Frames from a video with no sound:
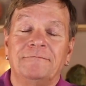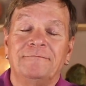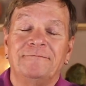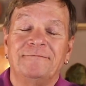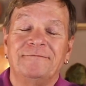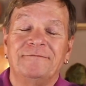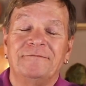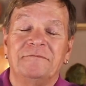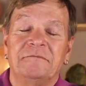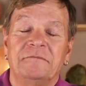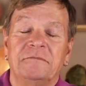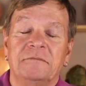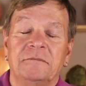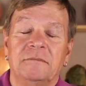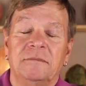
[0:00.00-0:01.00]

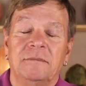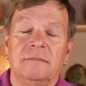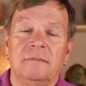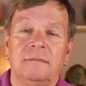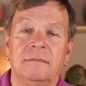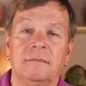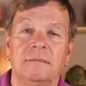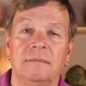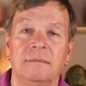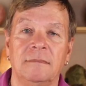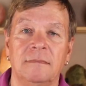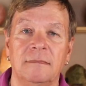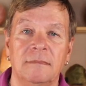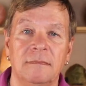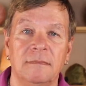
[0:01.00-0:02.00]

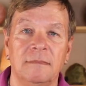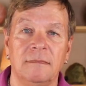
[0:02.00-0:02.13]
Nobody speaks.